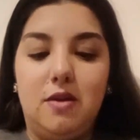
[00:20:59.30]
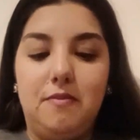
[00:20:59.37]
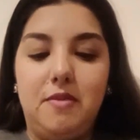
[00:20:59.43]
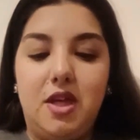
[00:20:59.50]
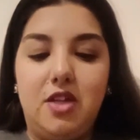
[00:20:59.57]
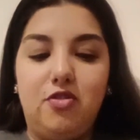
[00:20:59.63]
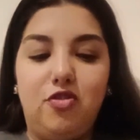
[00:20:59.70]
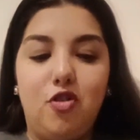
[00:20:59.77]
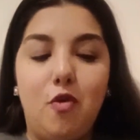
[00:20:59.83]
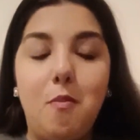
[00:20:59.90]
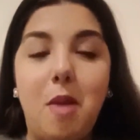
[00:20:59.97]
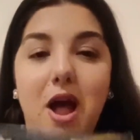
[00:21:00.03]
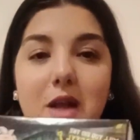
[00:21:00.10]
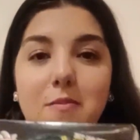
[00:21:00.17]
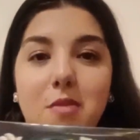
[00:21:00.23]
And so
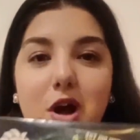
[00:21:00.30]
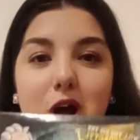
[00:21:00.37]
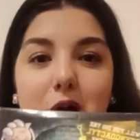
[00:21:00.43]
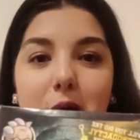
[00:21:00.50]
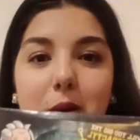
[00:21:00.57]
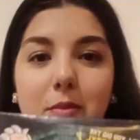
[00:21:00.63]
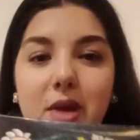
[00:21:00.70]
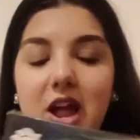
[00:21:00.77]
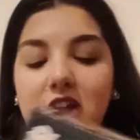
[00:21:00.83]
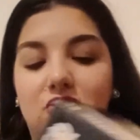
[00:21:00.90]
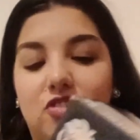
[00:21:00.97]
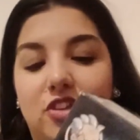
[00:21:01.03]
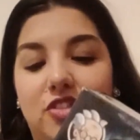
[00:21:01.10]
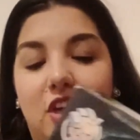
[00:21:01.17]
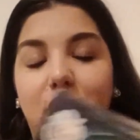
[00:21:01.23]
my mom
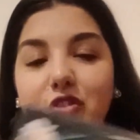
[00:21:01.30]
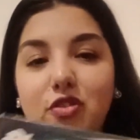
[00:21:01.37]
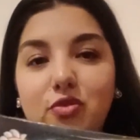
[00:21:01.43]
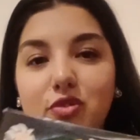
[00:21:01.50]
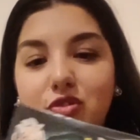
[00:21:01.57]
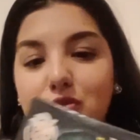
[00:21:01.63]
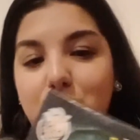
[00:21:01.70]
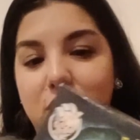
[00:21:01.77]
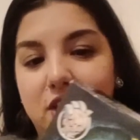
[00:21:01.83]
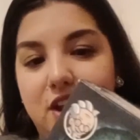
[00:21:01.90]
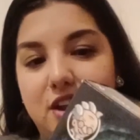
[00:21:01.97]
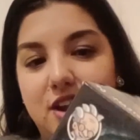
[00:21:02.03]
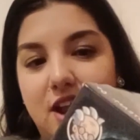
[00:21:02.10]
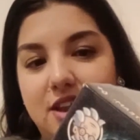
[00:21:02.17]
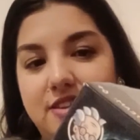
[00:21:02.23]
actually thought this was a really
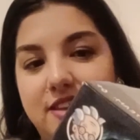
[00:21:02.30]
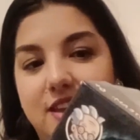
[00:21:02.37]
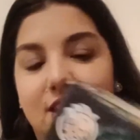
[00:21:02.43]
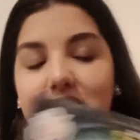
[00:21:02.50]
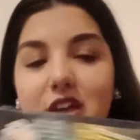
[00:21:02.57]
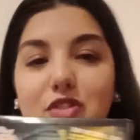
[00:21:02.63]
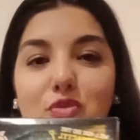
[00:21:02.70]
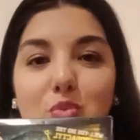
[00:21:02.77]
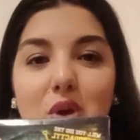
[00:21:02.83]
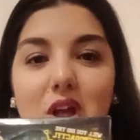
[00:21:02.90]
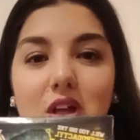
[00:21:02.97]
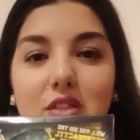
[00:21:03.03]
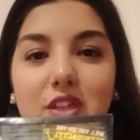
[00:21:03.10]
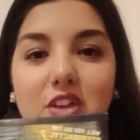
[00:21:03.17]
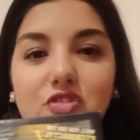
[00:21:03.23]
good idea as
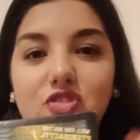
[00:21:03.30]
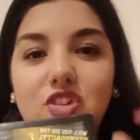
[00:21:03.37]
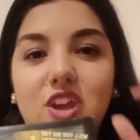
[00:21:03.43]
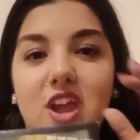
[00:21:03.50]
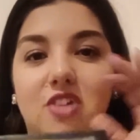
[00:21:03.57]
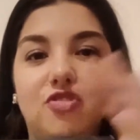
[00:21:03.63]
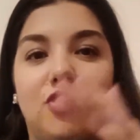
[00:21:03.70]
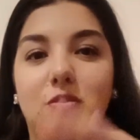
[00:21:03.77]
well, that she actually